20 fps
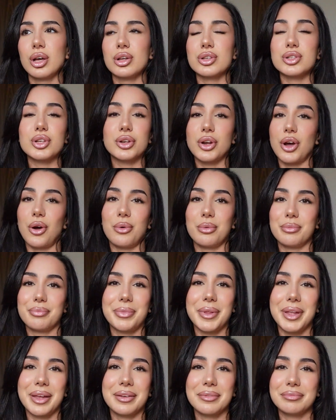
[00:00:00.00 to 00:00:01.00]
So no,
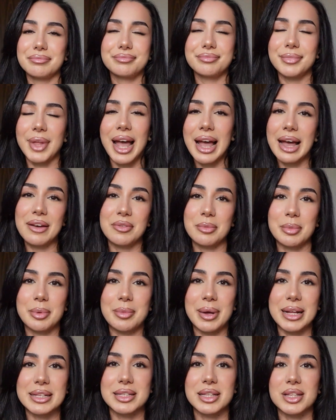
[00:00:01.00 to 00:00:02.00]
I haven't been
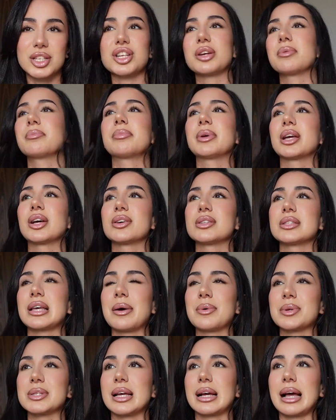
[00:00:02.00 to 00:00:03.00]
back to the gym because I
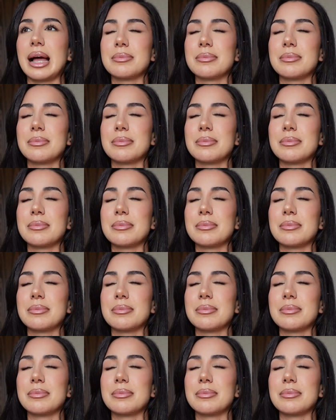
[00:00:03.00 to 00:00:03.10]
was like,